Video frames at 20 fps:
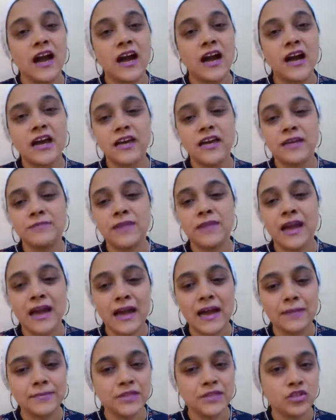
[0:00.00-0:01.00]
I am
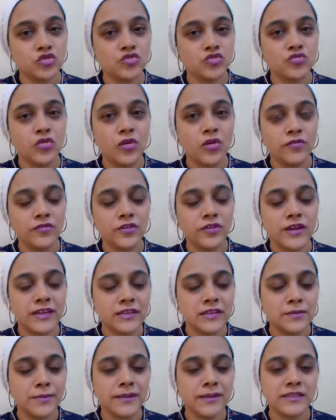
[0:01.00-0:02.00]
happy to offer
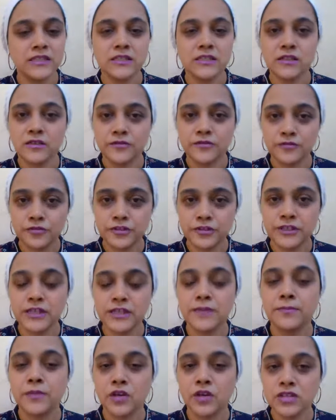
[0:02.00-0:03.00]
anybody a
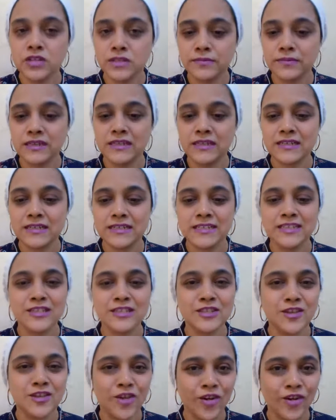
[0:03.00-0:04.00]
free possibilities
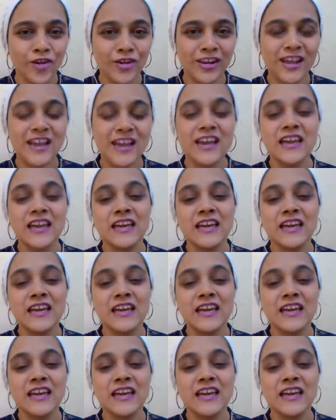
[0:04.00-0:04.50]
call